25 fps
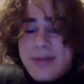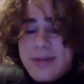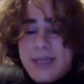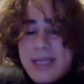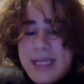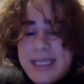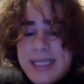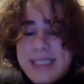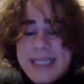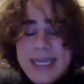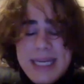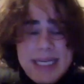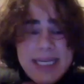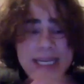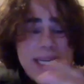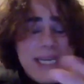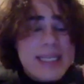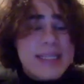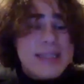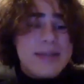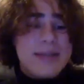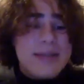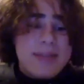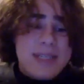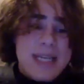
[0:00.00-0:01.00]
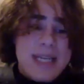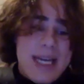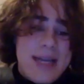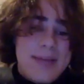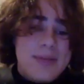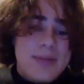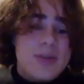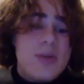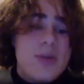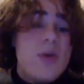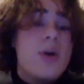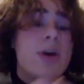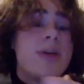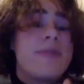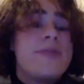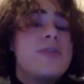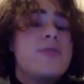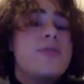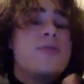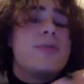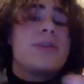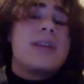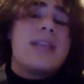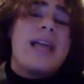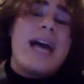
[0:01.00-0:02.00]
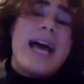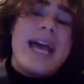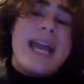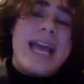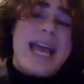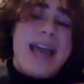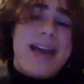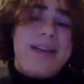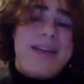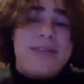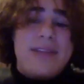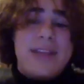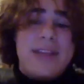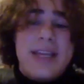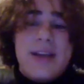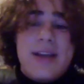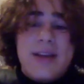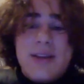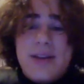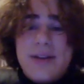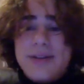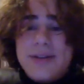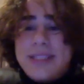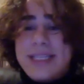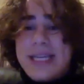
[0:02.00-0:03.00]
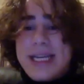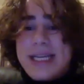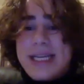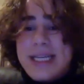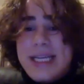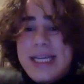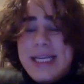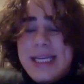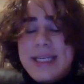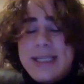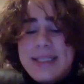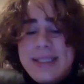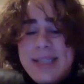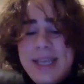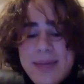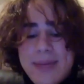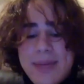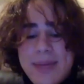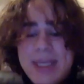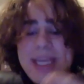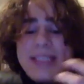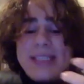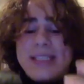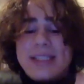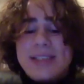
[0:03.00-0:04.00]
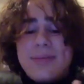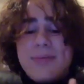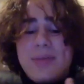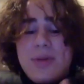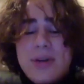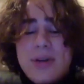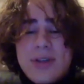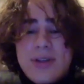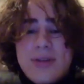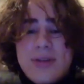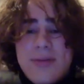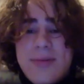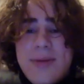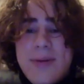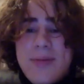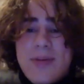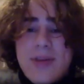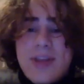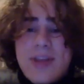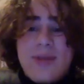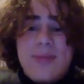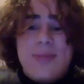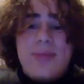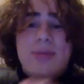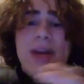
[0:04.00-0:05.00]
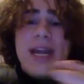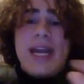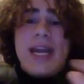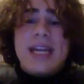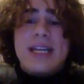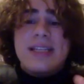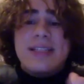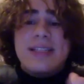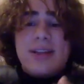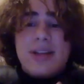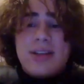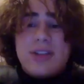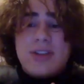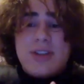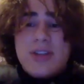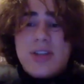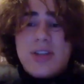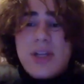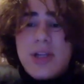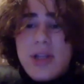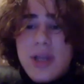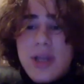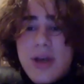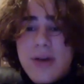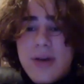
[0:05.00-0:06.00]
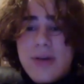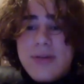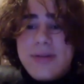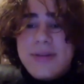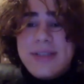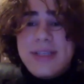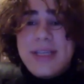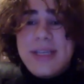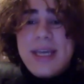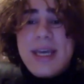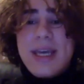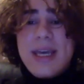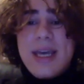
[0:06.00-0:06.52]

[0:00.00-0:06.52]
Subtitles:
these techniques sometimes, or if you rely heavily on those techniques. Because it's important to remember that a brand is not just clothes.